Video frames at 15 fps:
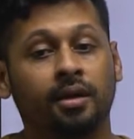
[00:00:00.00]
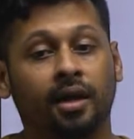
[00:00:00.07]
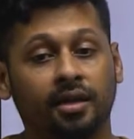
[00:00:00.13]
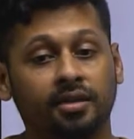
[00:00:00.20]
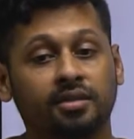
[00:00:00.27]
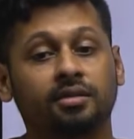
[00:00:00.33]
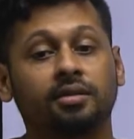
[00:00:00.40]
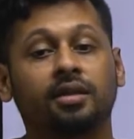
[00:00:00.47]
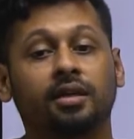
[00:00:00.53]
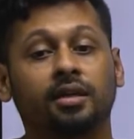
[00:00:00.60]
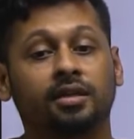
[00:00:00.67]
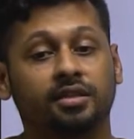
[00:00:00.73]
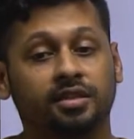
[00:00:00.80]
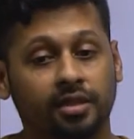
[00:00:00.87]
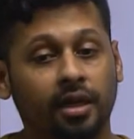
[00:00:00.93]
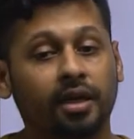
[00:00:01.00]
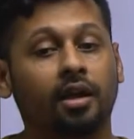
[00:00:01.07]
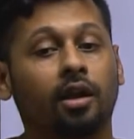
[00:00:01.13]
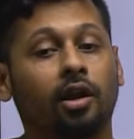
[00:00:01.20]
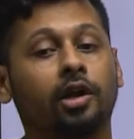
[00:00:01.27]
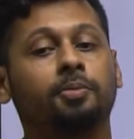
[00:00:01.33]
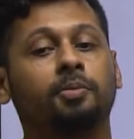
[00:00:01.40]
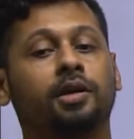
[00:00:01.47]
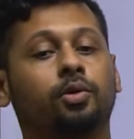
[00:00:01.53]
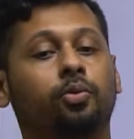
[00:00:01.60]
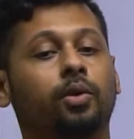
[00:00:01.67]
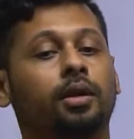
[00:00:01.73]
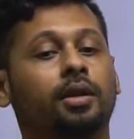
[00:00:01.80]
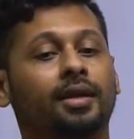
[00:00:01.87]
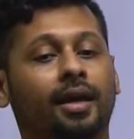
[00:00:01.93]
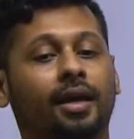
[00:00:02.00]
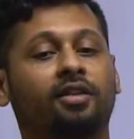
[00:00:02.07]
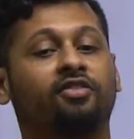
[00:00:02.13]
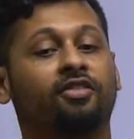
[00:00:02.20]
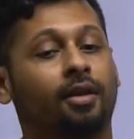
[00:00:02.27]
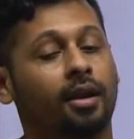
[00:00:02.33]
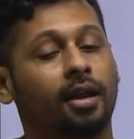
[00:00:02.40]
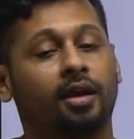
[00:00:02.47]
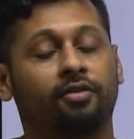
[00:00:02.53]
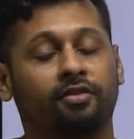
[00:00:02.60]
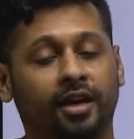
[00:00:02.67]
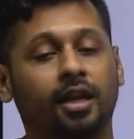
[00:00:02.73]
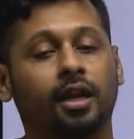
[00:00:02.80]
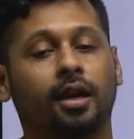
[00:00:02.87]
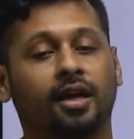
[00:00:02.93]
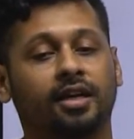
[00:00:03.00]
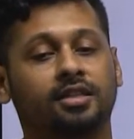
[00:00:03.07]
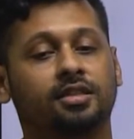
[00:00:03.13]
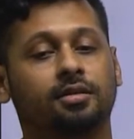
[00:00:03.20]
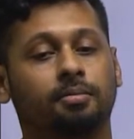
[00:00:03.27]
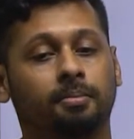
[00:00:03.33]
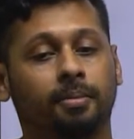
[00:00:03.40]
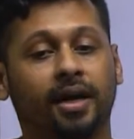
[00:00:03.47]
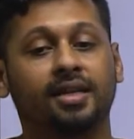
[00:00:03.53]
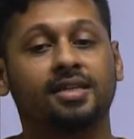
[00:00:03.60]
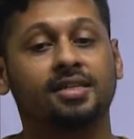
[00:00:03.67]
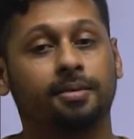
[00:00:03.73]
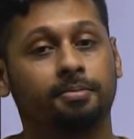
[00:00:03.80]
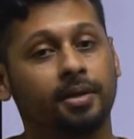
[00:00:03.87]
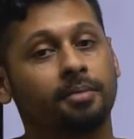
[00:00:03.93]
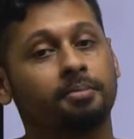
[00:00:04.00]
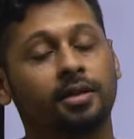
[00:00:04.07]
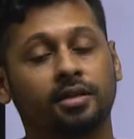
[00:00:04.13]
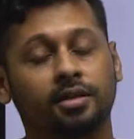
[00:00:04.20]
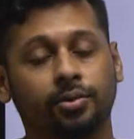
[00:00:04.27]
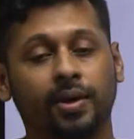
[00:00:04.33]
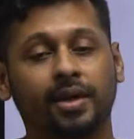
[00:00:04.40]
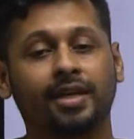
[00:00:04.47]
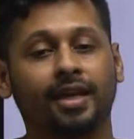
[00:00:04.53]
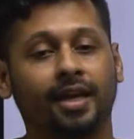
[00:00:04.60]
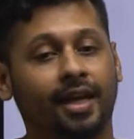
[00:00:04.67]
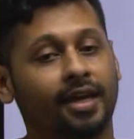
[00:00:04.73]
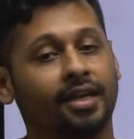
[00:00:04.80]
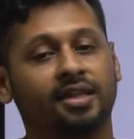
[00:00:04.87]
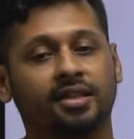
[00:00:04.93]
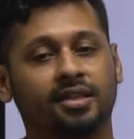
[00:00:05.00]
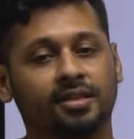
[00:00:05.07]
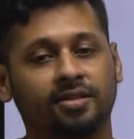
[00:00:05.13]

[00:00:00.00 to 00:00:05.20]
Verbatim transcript: And the share allotment will get finalized by September 28th.